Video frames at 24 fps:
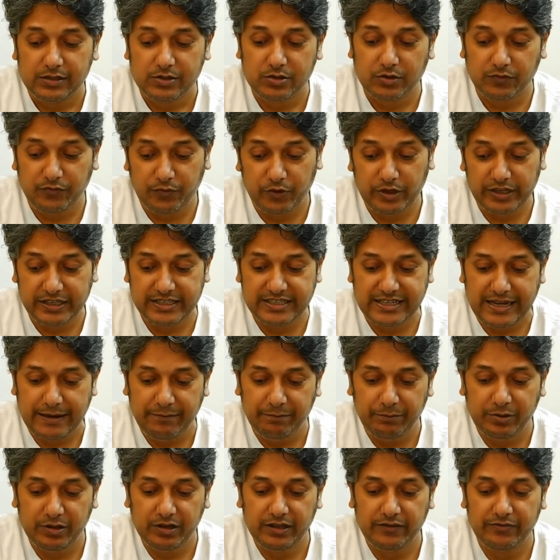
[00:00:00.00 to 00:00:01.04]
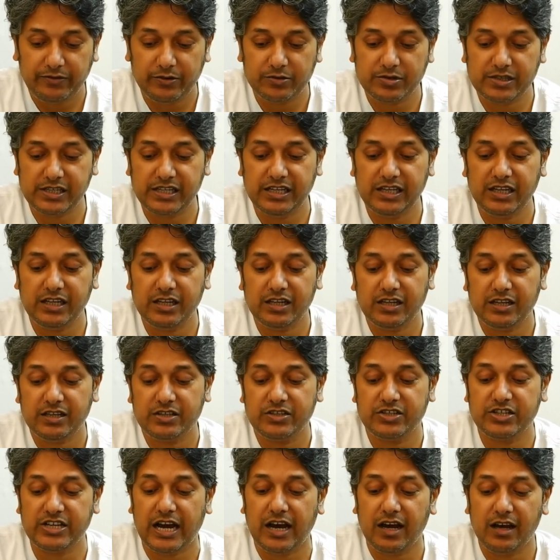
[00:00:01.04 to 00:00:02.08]
So, for example, if you see
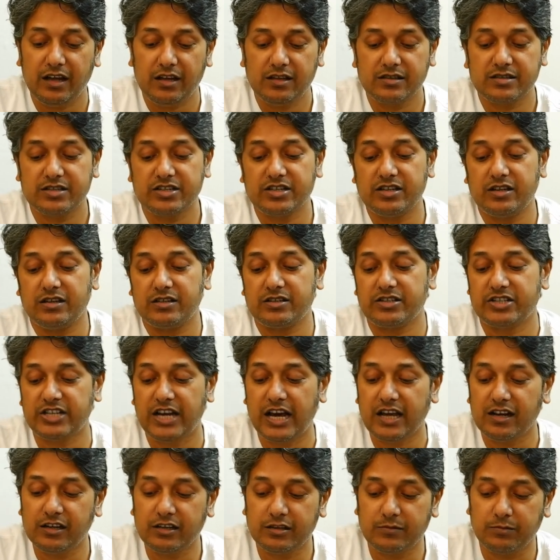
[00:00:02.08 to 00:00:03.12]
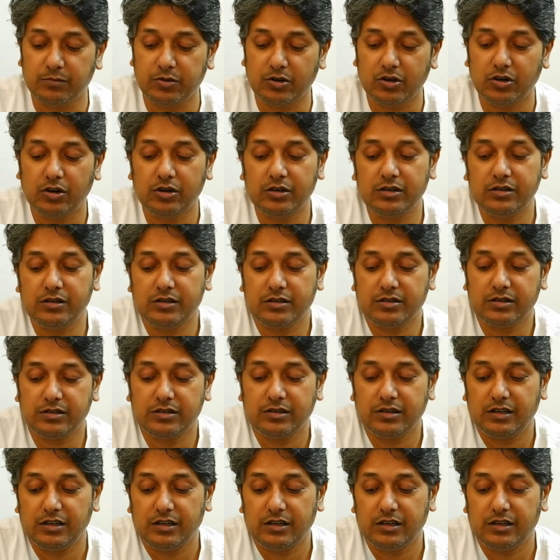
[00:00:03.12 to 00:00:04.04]
Charlotte Bronte,